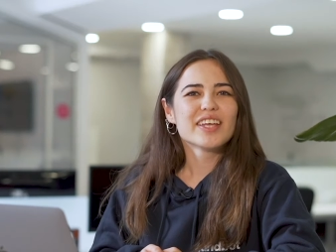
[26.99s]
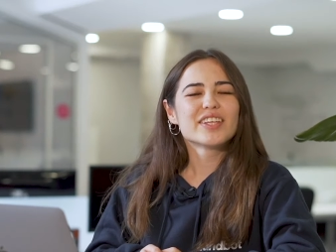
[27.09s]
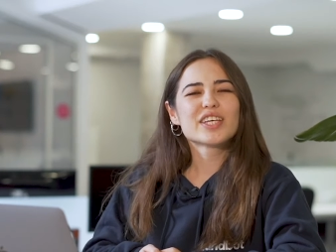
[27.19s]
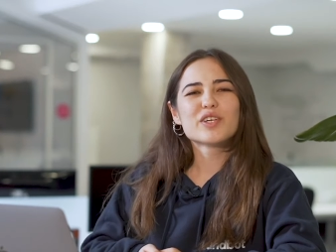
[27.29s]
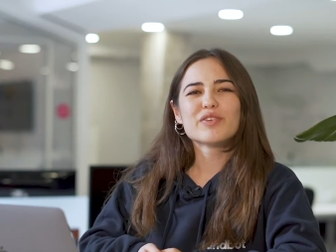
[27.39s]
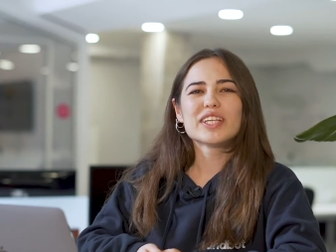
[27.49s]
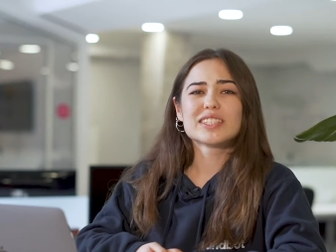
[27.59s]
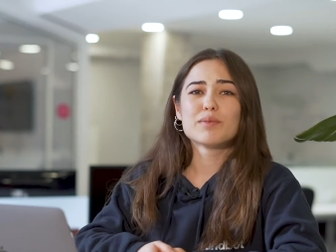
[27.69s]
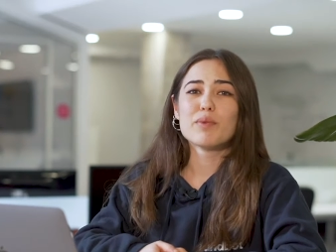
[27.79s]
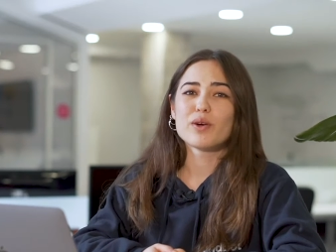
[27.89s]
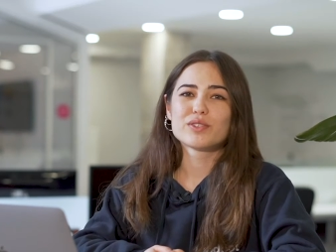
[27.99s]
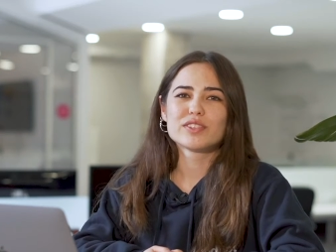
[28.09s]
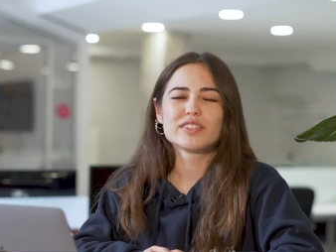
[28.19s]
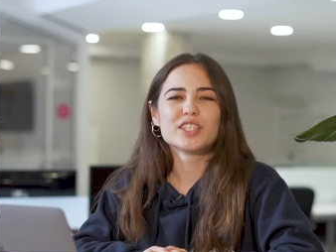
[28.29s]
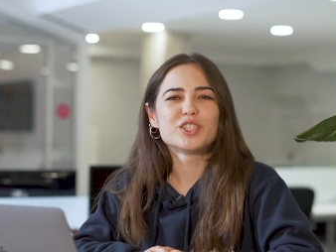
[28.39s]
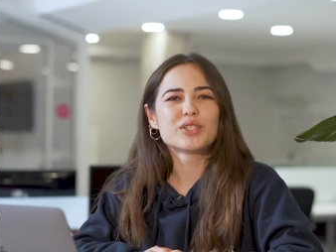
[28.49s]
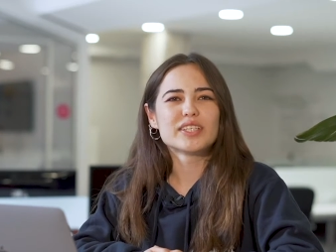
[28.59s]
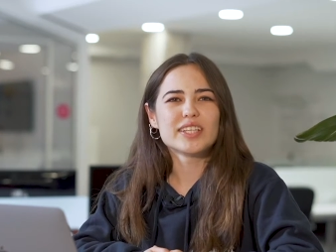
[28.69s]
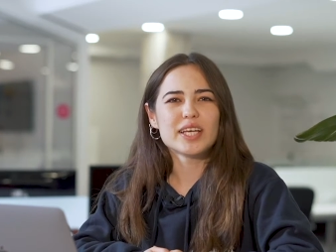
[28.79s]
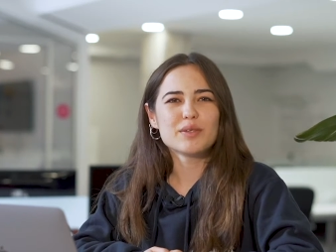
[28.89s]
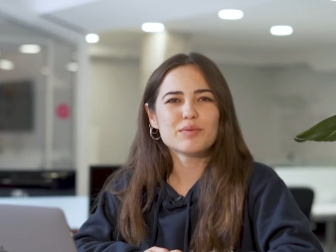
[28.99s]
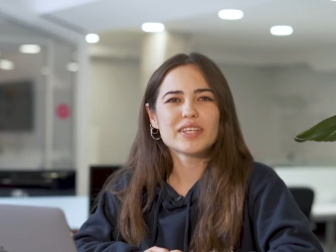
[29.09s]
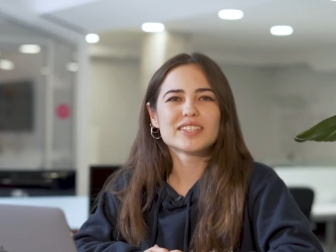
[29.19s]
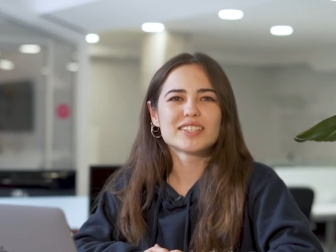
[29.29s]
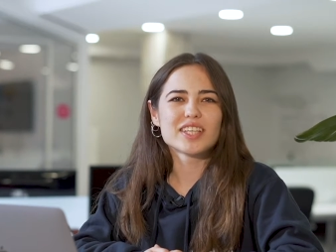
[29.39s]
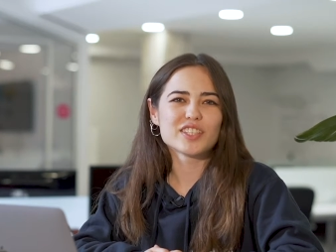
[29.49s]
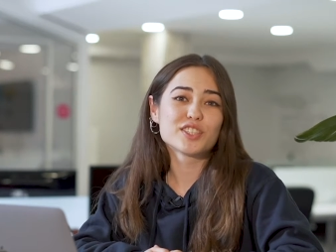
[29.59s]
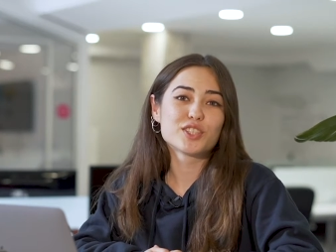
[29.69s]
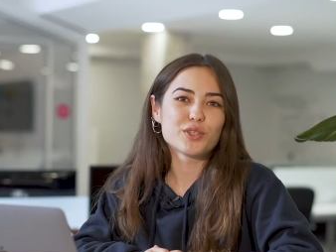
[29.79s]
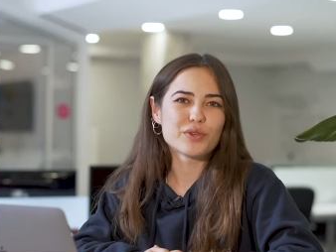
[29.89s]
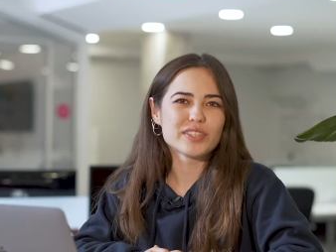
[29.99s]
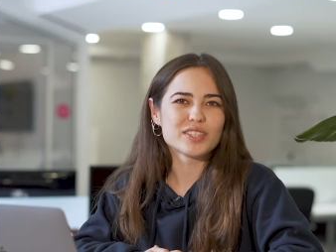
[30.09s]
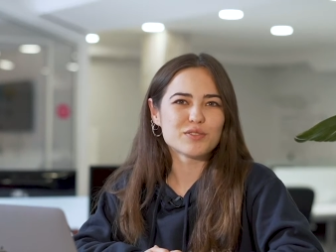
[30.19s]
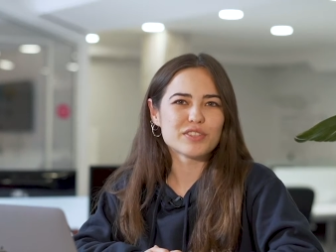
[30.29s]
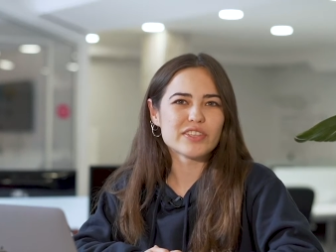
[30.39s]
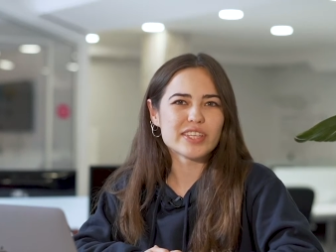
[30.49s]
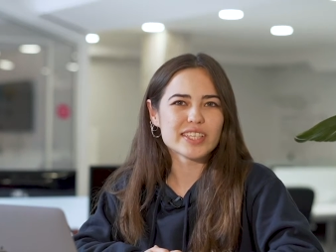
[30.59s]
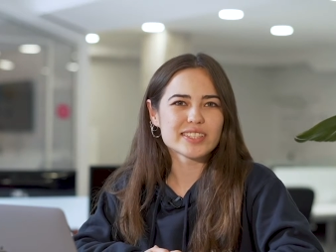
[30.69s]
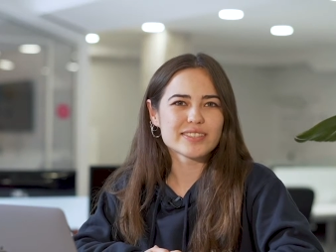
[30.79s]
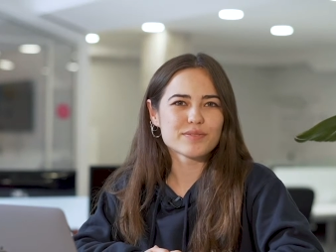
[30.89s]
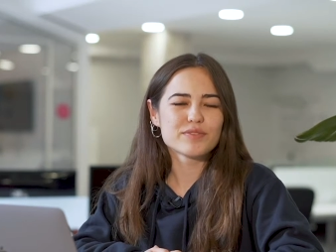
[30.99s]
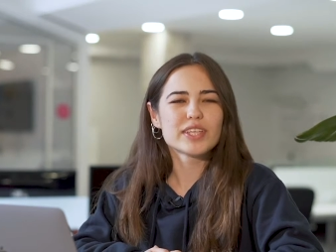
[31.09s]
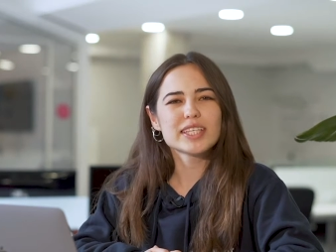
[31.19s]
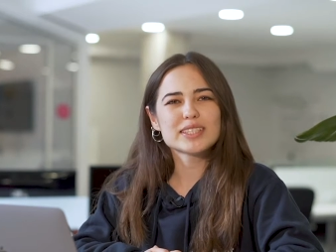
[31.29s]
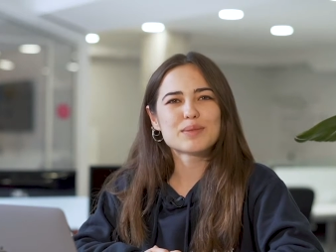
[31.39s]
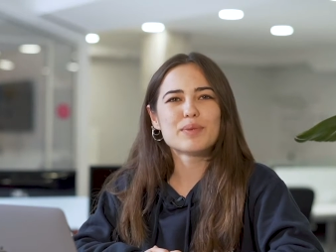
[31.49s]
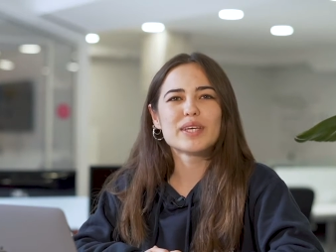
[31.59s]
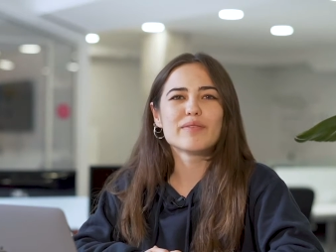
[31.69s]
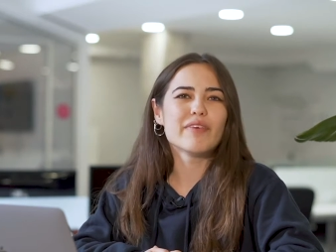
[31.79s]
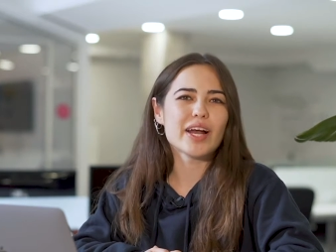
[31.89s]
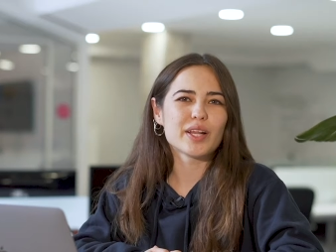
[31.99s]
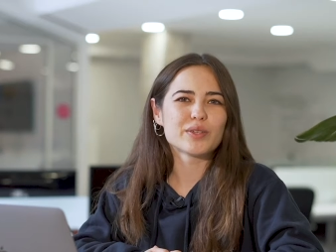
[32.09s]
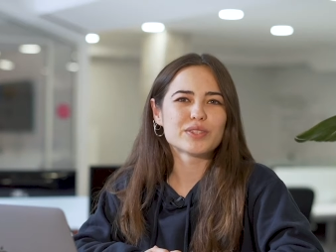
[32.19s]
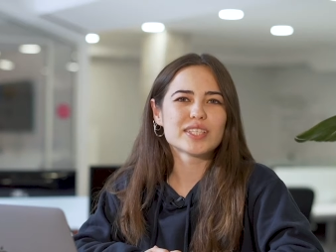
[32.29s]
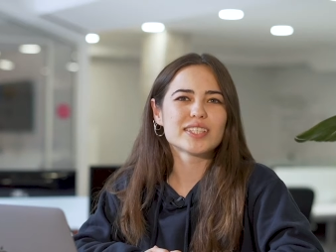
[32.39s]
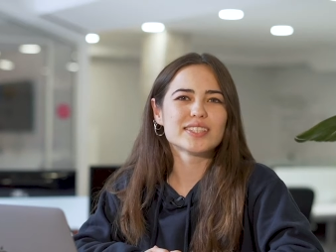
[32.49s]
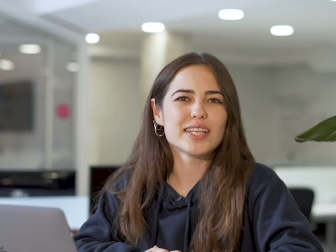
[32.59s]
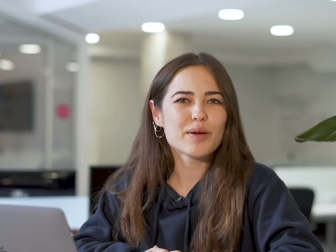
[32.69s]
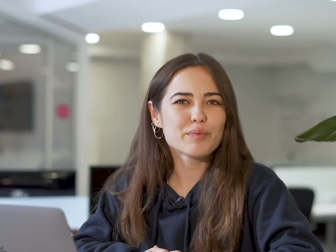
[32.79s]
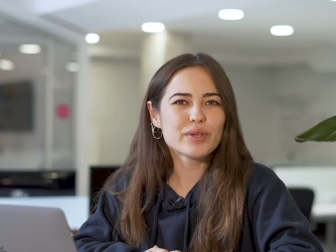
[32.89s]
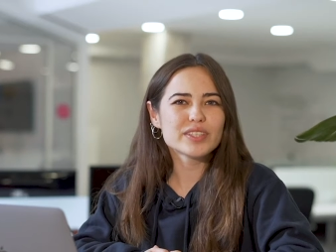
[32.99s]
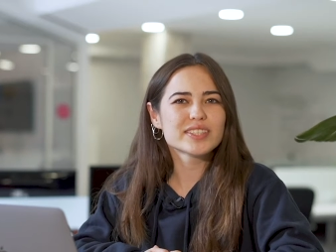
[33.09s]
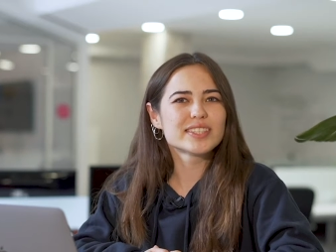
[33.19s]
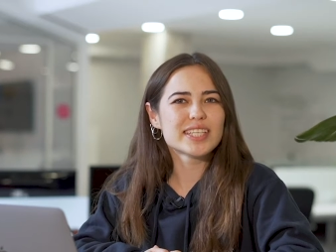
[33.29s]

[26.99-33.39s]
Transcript: Think of it as a box that you can name and start storing different things things being values as numbers,